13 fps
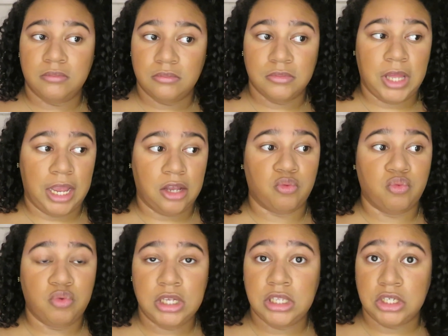like
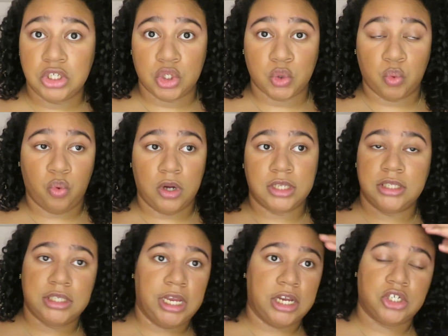really just one
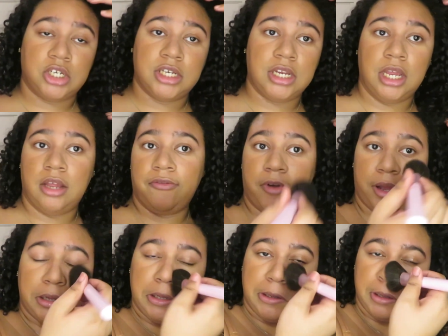section if
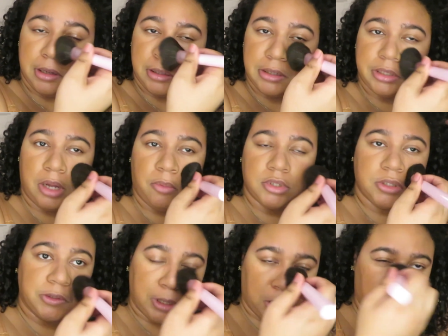I could, because I
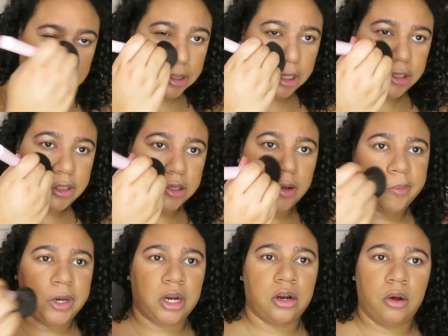wasn't trying to like, you know,
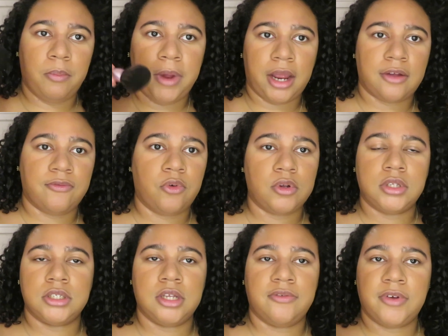make her go back and forth
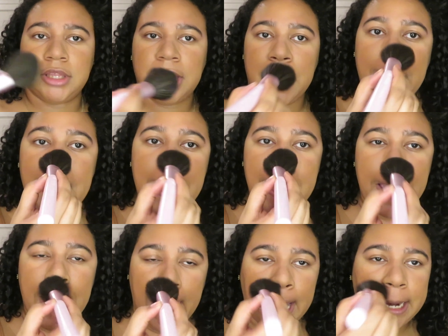and stuff like that.
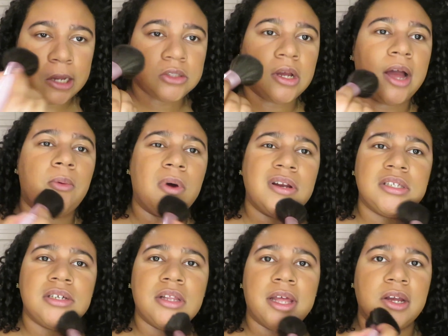And also I wanted
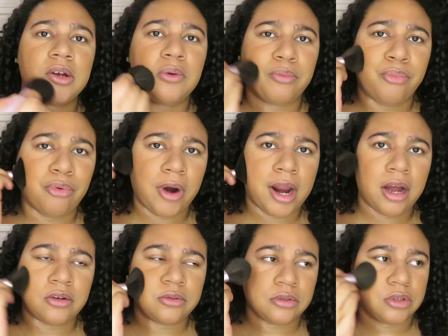to like
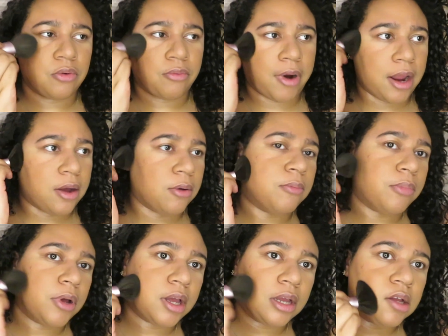browse around,
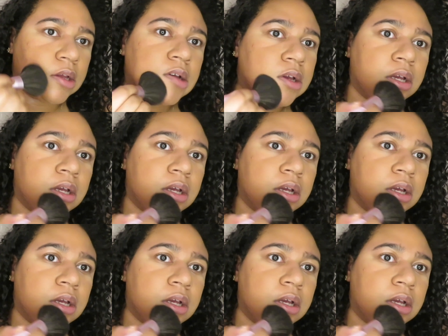but